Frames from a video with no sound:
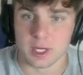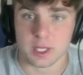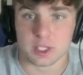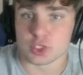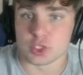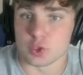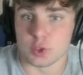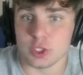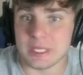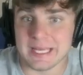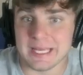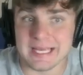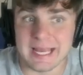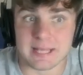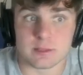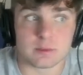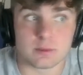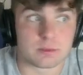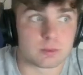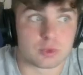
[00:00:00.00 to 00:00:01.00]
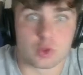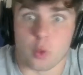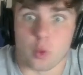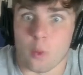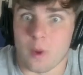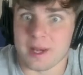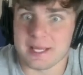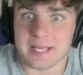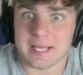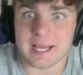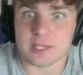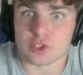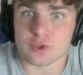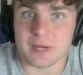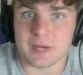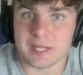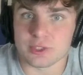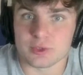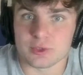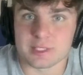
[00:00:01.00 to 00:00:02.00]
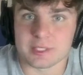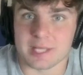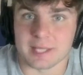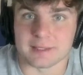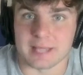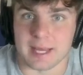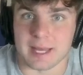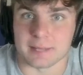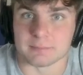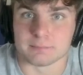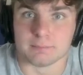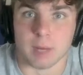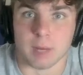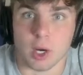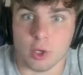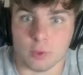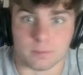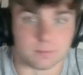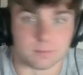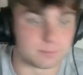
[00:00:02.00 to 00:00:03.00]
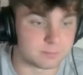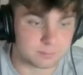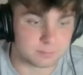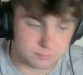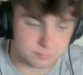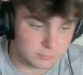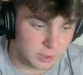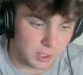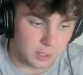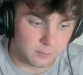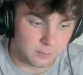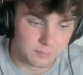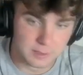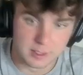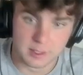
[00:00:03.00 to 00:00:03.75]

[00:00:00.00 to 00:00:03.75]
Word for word: So you could get 20 extra entries like that. Boom, you know.